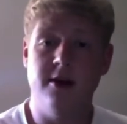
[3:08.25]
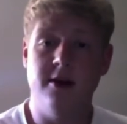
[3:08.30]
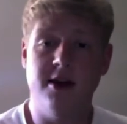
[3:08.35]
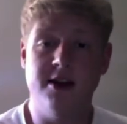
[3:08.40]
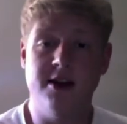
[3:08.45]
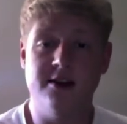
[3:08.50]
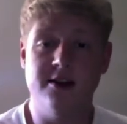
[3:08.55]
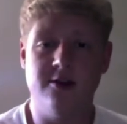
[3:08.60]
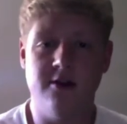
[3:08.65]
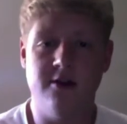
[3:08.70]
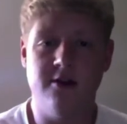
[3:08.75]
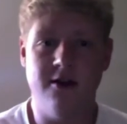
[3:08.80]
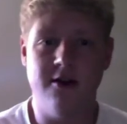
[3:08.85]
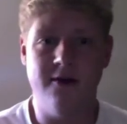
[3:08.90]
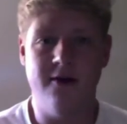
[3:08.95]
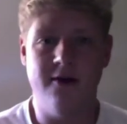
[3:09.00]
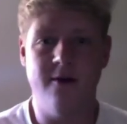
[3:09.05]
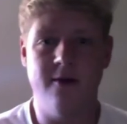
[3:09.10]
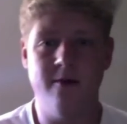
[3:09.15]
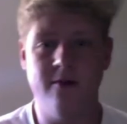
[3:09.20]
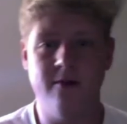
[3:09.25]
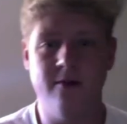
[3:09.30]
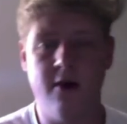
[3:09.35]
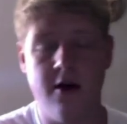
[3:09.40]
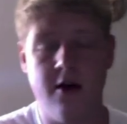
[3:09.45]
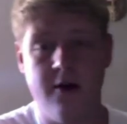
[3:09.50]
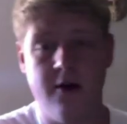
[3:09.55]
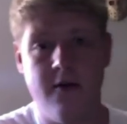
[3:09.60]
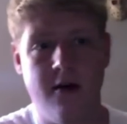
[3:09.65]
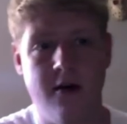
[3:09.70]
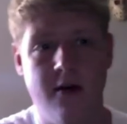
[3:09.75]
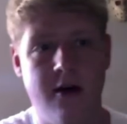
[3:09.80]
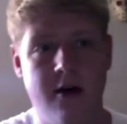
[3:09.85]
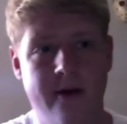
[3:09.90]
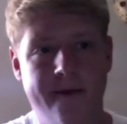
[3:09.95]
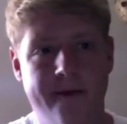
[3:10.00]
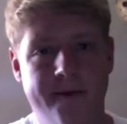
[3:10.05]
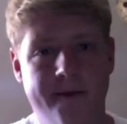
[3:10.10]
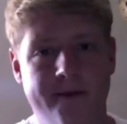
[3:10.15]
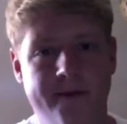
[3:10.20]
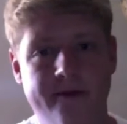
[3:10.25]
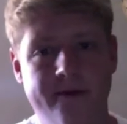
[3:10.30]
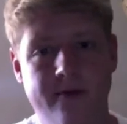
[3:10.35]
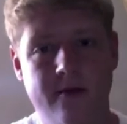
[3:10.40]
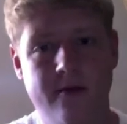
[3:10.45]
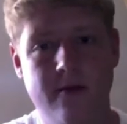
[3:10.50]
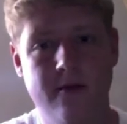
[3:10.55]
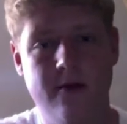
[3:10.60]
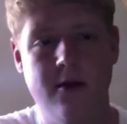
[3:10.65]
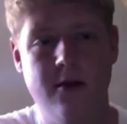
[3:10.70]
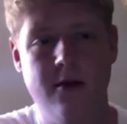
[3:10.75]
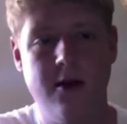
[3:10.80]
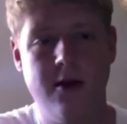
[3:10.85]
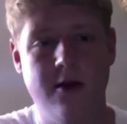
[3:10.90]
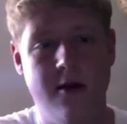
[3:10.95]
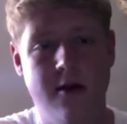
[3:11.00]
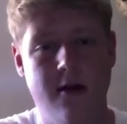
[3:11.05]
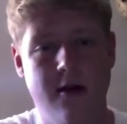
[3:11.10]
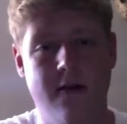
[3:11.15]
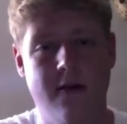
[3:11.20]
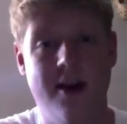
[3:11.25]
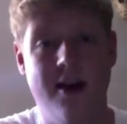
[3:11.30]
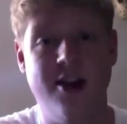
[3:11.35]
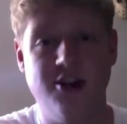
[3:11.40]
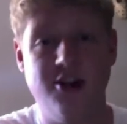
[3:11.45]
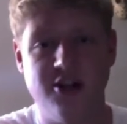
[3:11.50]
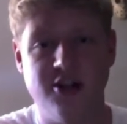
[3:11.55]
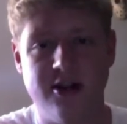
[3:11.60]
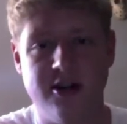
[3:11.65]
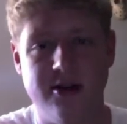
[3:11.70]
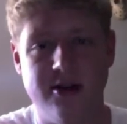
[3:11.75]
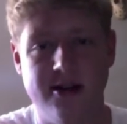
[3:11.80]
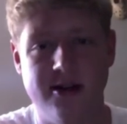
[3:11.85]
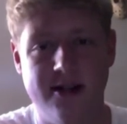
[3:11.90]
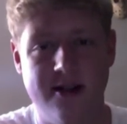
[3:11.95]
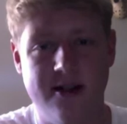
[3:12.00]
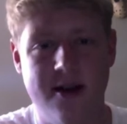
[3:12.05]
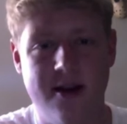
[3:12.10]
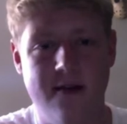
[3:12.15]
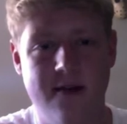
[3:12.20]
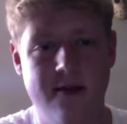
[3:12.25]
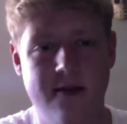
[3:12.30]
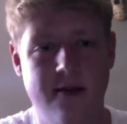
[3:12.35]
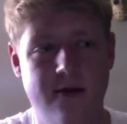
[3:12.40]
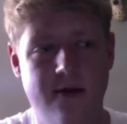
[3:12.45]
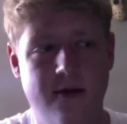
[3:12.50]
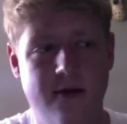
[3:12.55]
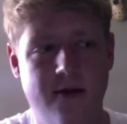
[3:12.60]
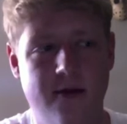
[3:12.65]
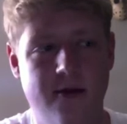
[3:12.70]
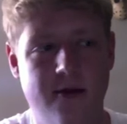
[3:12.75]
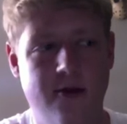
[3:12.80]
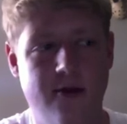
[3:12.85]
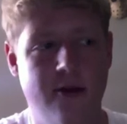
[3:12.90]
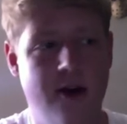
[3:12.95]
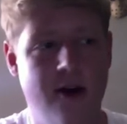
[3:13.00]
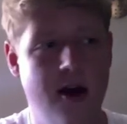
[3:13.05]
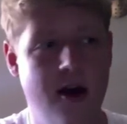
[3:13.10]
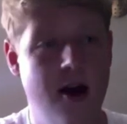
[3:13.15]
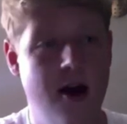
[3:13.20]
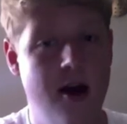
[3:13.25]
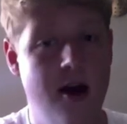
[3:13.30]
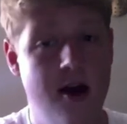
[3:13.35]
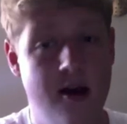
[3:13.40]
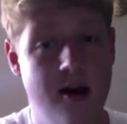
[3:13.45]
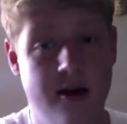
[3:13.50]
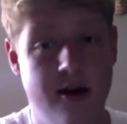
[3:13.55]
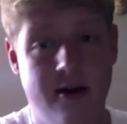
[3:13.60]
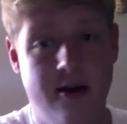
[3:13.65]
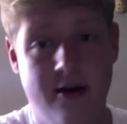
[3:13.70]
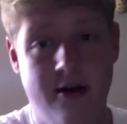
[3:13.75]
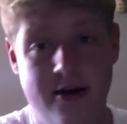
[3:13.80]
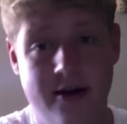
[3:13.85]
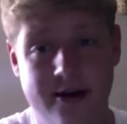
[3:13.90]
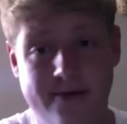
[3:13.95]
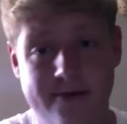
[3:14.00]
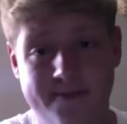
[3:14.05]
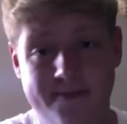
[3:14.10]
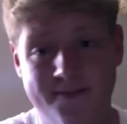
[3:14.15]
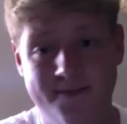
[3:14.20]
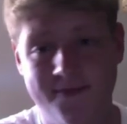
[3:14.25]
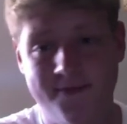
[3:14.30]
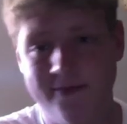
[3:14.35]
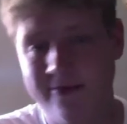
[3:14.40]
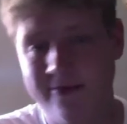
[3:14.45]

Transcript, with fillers: the history of of um, of Asia in that food. Um,